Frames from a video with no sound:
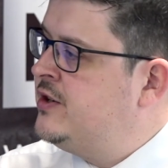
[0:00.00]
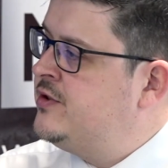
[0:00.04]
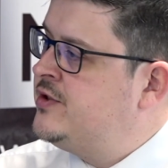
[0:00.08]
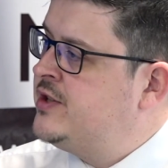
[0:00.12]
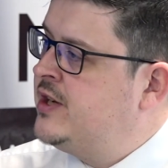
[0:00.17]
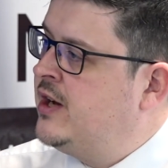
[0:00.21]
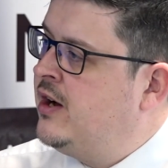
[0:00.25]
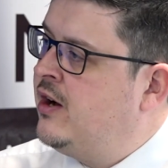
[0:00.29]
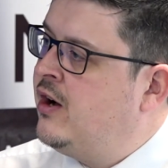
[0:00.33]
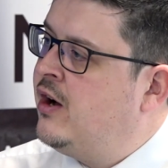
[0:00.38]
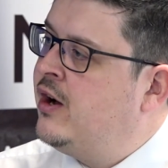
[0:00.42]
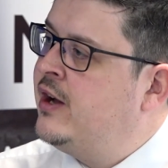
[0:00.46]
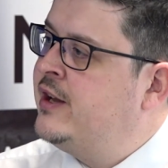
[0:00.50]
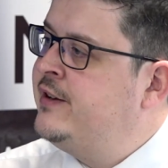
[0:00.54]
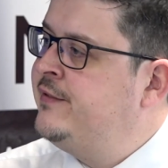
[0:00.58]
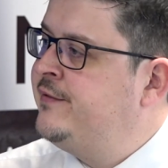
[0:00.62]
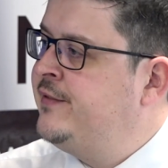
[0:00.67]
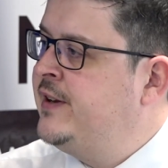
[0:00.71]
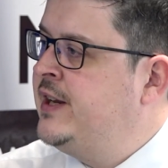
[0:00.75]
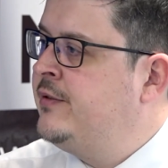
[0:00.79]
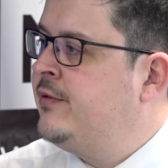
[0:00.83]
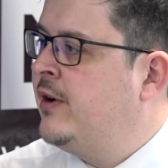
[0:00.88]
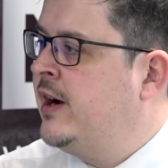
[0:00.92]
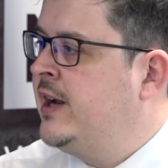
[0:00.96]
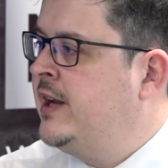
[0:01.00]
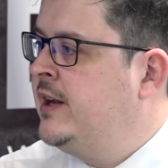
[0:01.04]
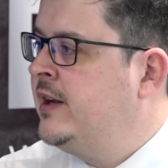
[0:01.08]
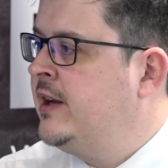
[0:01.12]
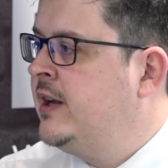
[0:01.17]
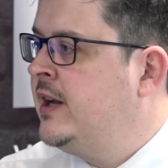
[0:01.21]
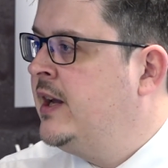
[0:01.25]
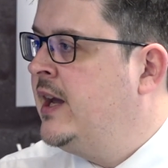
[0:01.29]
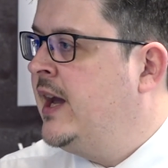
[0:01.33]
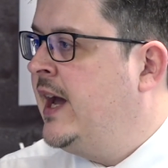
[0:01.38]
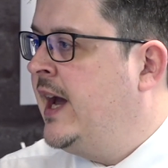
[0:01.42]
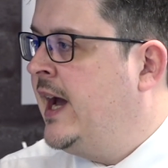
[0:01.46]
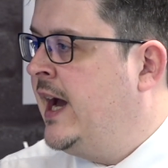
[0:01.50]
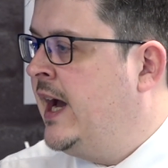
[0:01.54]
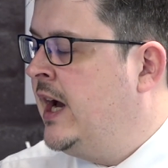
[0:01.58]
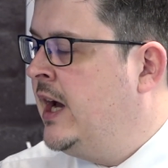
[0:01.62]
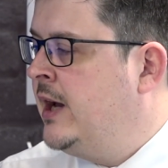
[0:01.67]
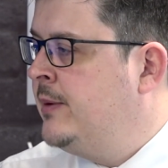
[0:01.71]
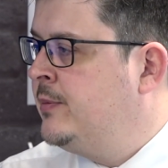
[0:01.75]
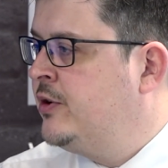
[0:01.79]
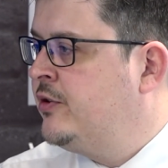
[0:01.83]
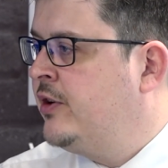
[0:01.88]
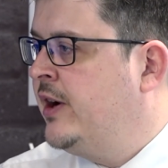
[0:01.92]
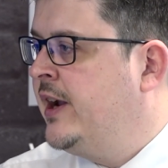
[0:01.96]
using a high feed rate,
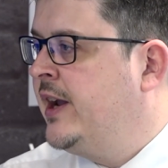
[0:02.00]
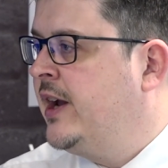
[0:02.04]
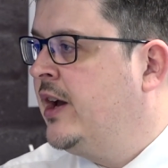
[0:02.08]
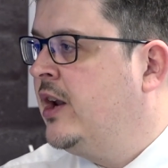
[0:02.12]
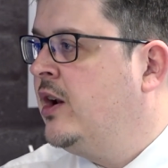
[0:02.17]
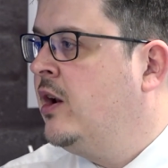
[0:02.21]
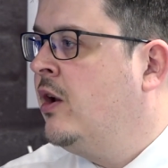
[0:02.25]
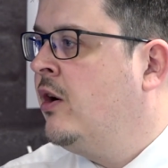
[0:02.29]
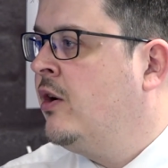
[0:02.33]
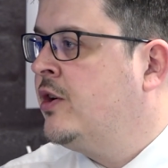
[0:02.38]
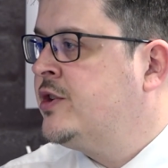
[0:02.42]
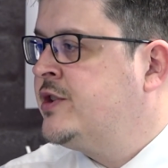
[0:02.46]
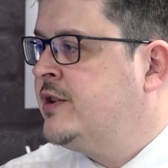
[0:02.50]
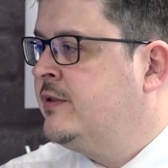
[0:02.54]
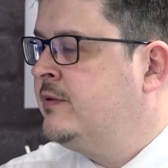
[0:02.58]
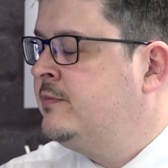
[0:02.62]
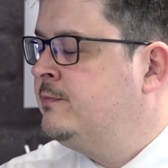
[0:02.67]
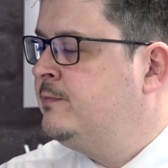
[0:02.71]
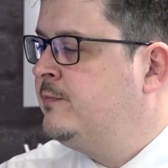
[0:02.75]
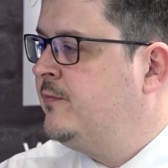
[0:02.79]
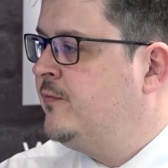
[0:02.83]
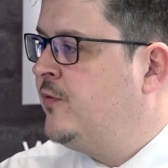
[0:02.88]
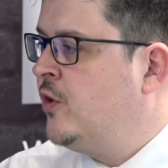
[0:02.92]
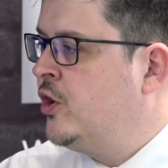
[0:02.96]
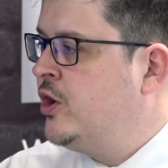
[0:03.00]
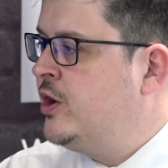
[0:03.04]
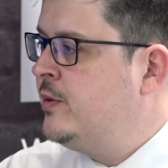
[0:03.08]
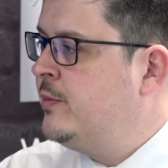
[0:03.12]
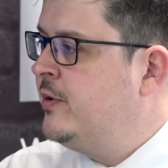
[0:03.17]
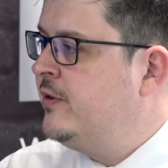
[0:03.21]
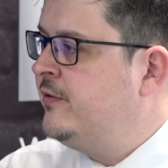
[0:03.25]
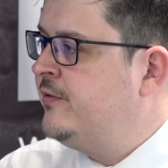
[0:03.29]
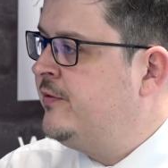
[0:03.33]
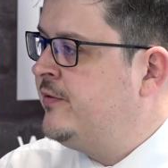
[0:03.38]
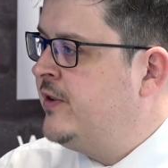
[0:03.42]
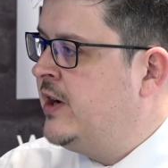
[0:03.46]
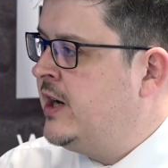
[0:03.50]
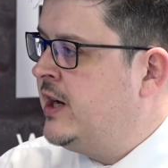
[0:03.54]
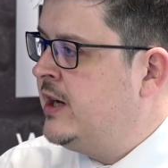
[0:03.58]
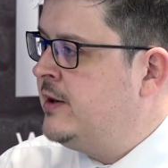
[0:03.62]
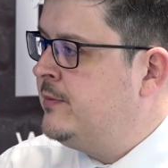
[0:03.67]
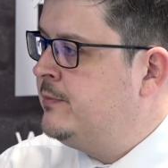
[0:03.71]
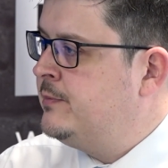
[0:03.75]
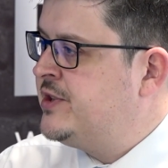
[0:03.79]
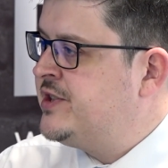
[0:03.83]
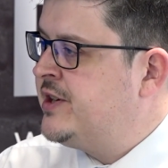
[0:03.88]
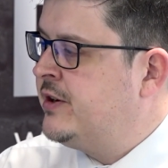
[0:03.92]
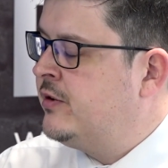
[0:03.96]
creating a larger volume of
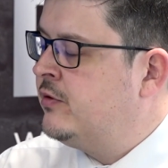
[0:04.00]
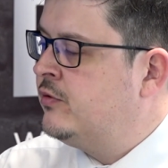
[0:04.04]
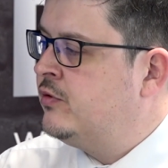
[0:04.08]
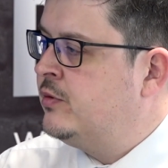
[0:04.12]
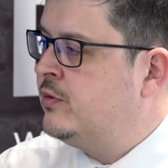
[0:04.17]
material